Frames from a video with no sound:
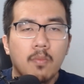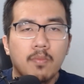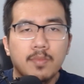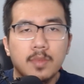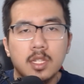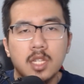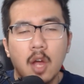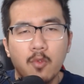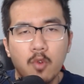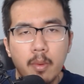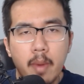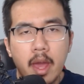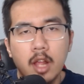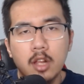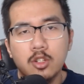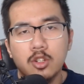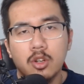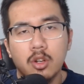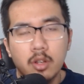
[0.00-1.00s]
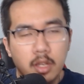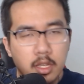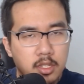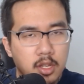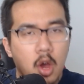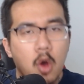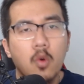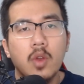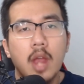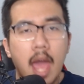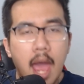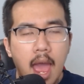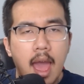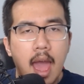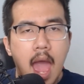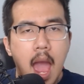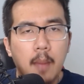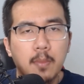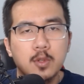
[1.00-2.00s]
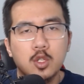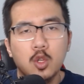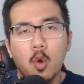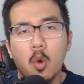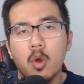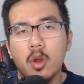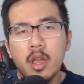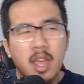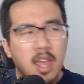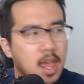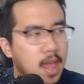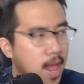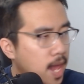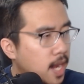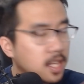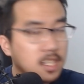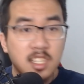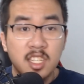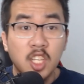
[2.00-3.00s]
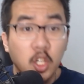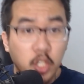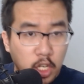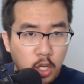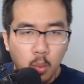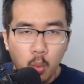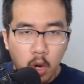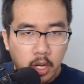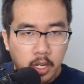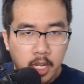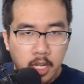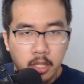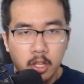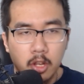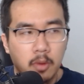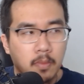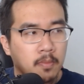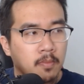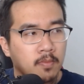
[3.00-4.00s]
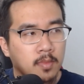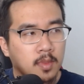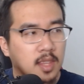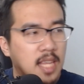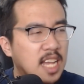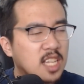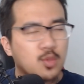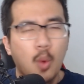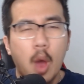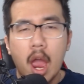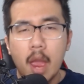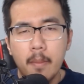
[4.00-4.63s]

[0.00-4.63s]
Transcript: software manager, its own app store, and it still didn't work either. That's why I'm